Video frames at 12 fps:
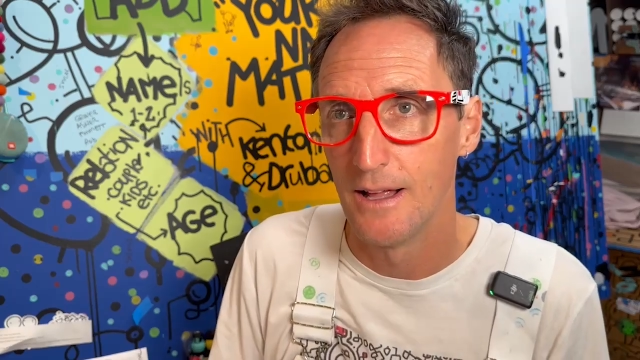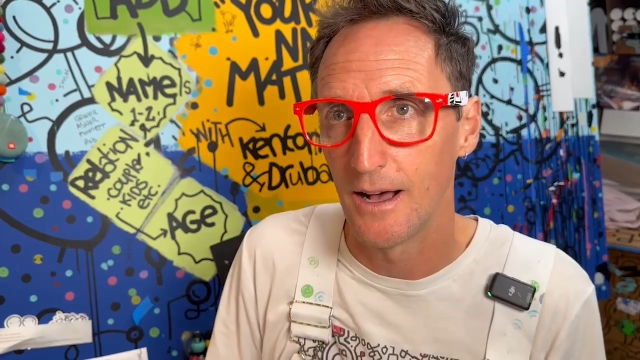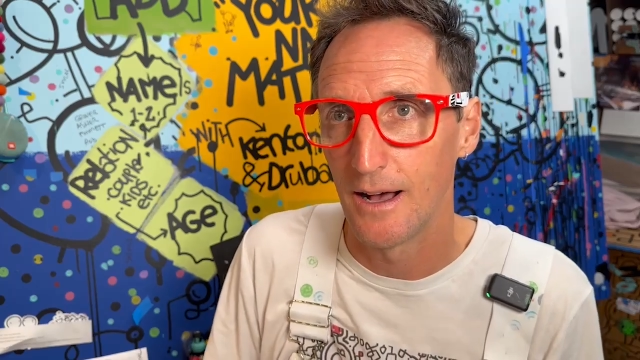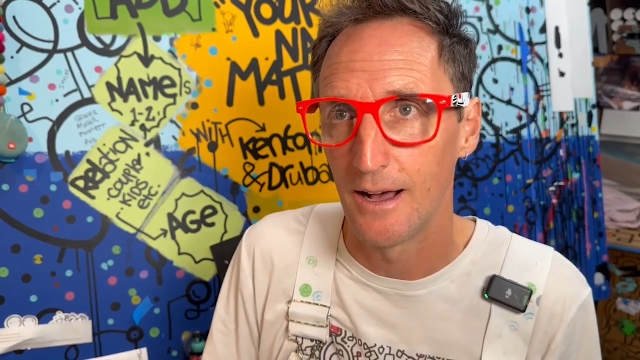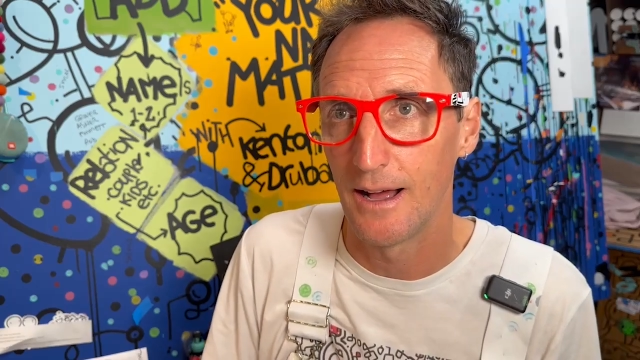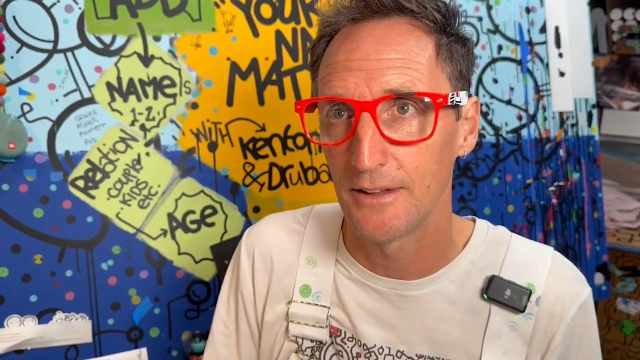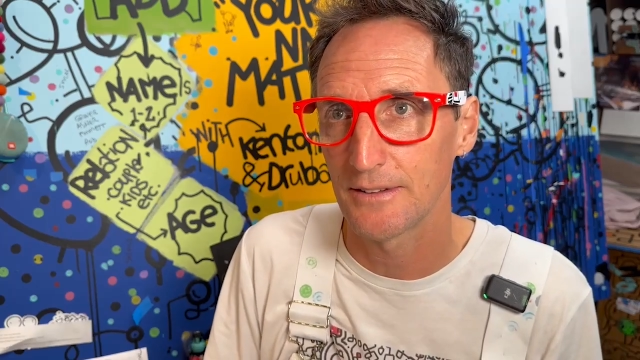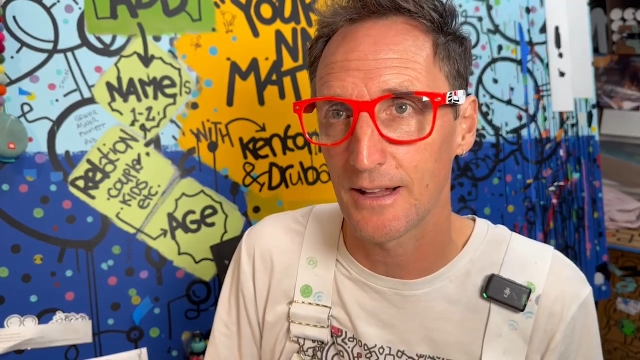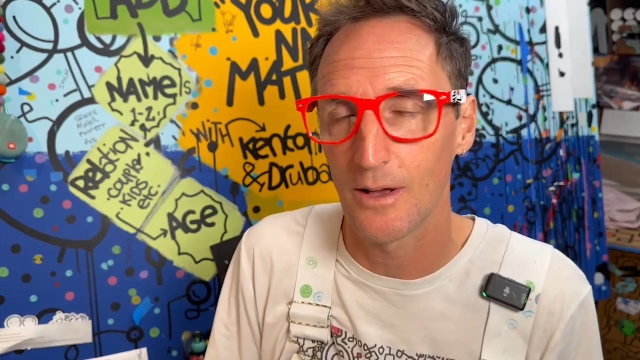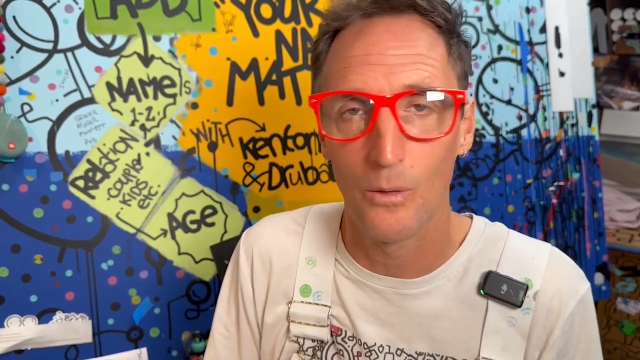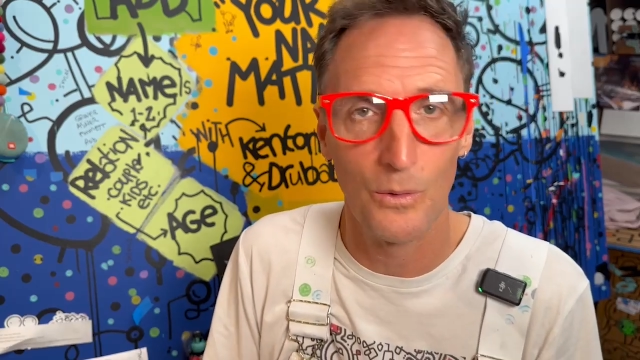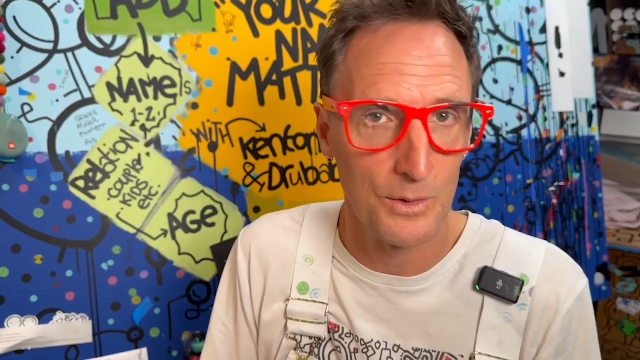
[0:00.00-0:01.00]
Uh, as I
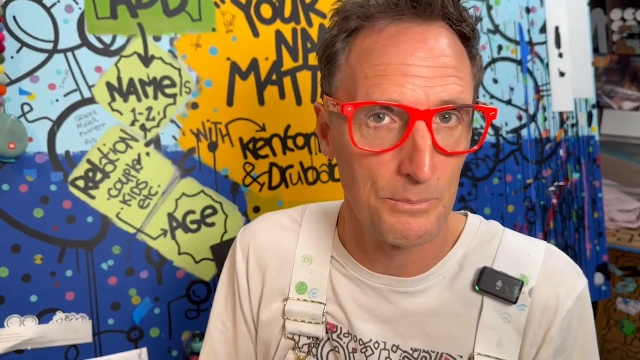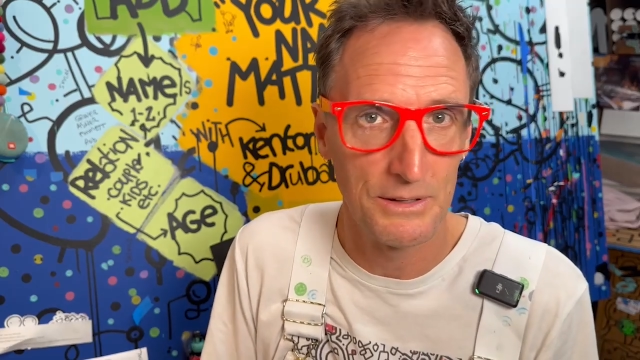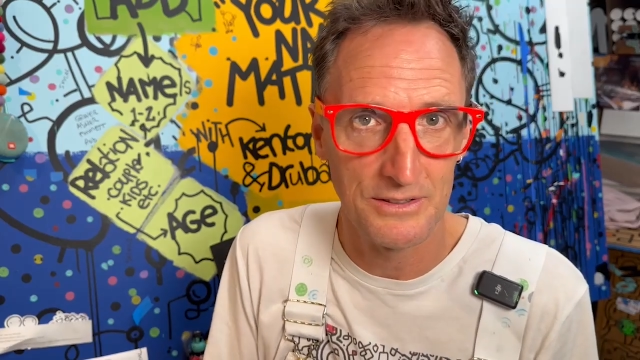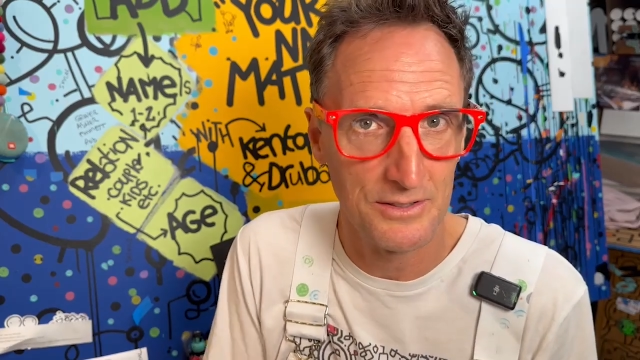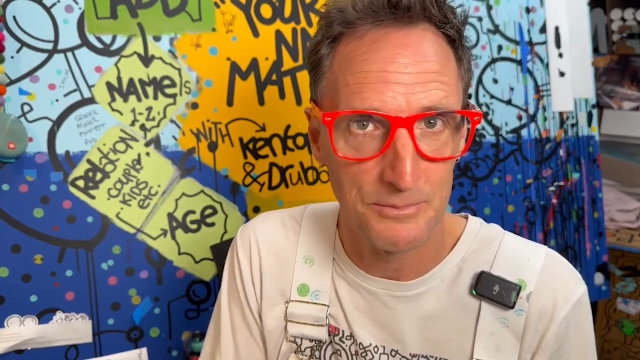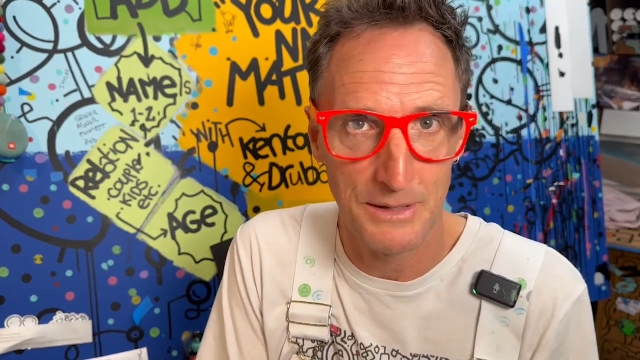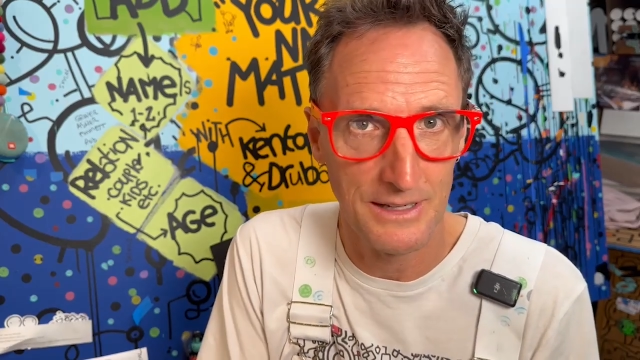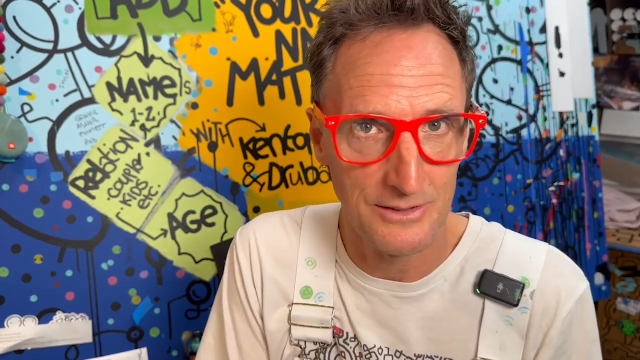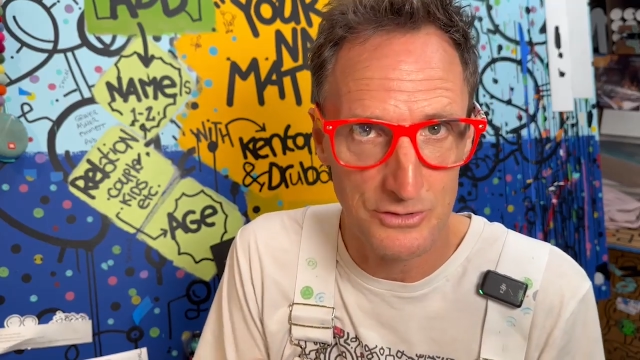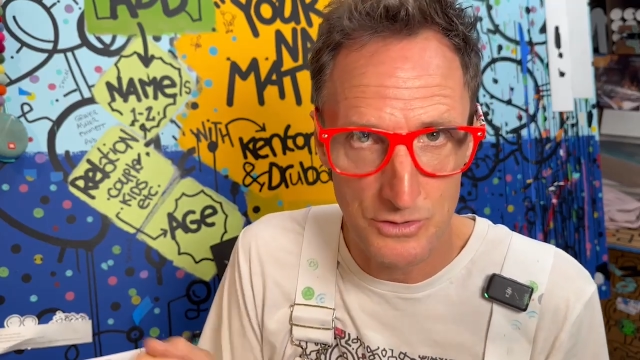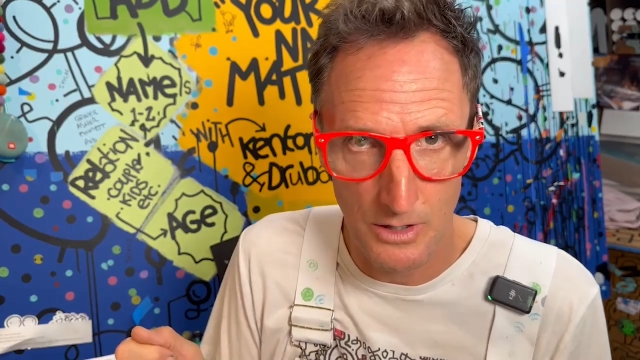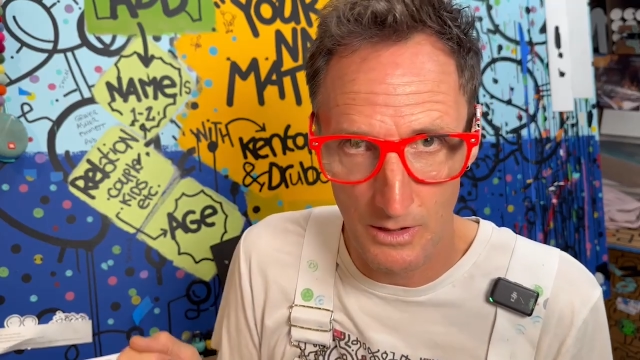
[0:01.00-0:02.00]
got older, business
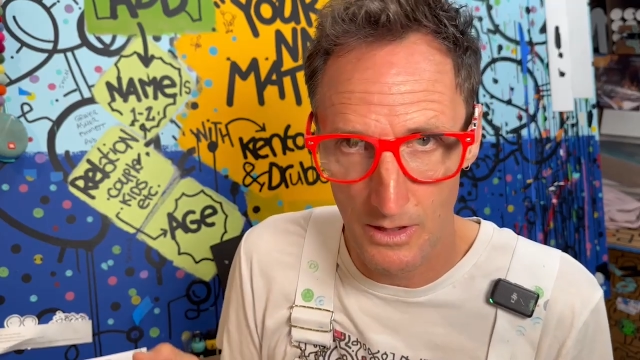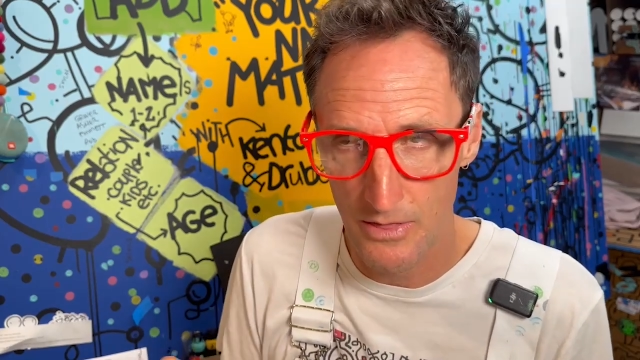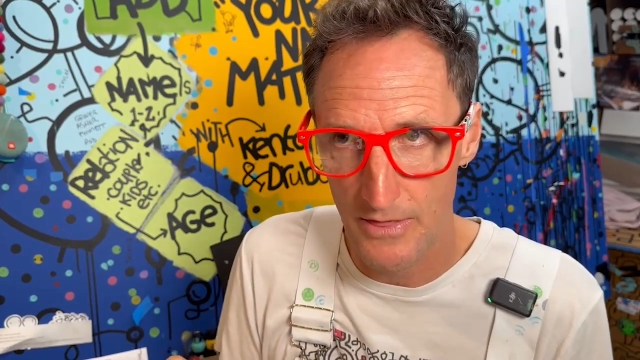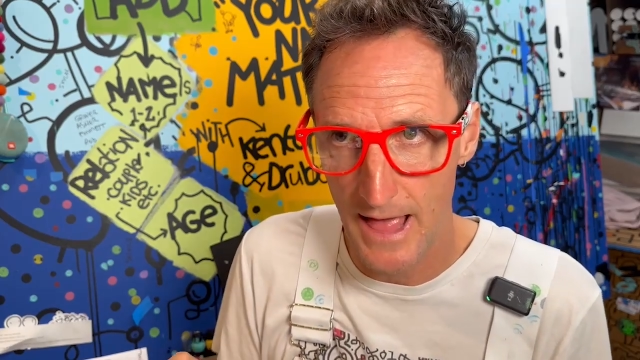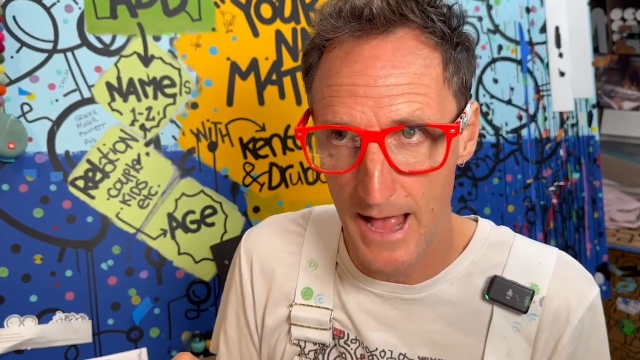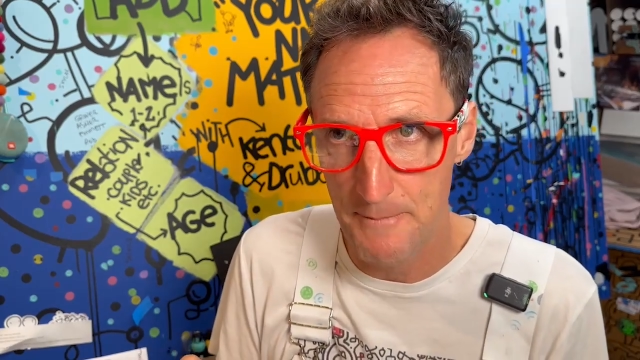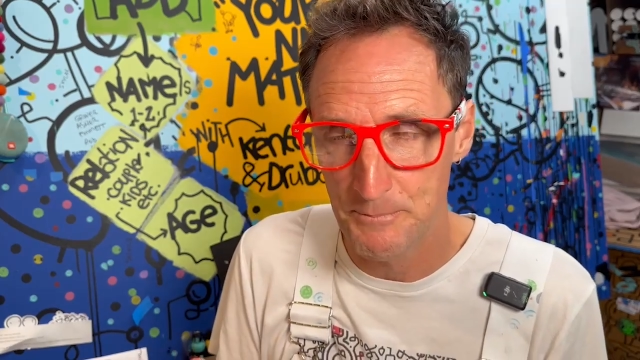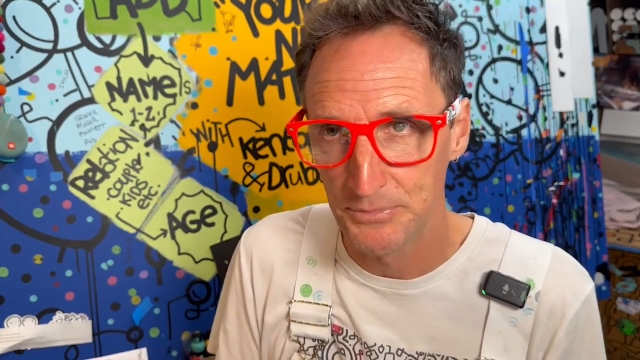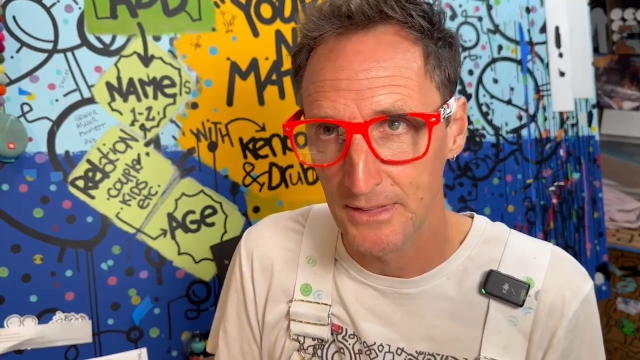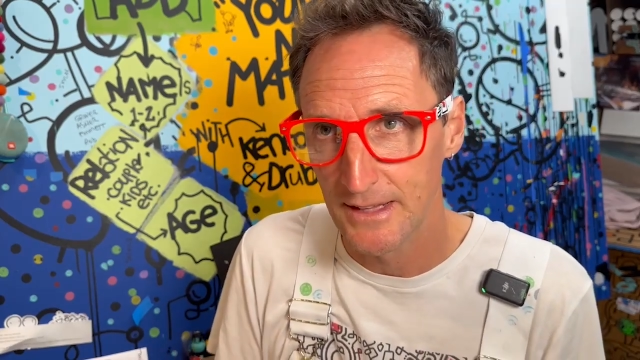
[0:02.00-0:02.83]
meetings, draw on that.